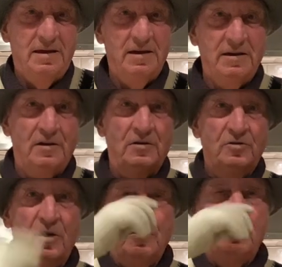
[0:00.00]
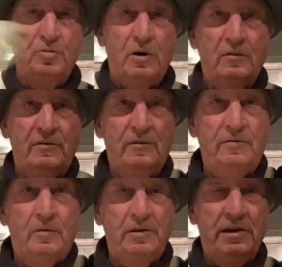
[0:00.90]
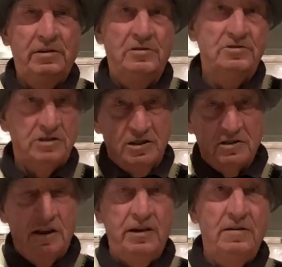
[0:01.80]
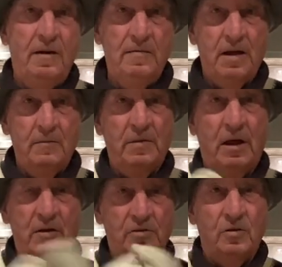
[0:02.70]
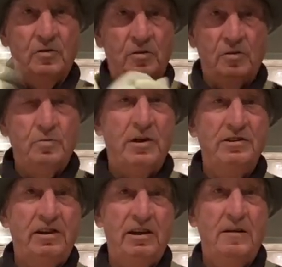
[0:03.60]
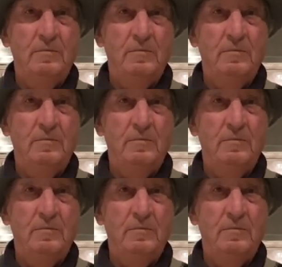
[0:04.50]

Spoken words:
There you go. 12, 14, 16, 20.